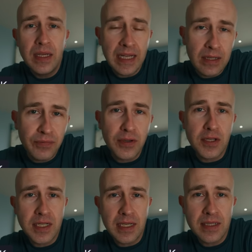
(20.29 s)
in the
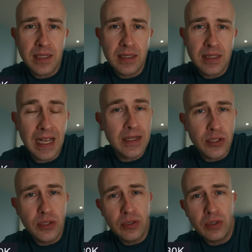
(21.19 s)
first instance as
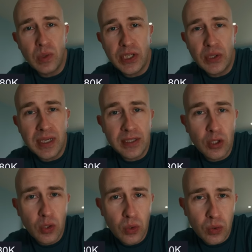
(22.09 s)
you do when you get to
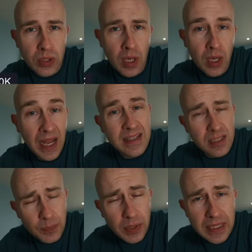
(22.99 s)
court. Hence
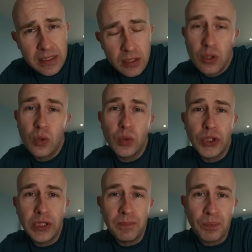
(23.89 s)
the police
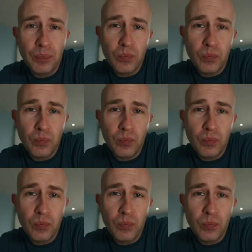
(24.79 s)
caution,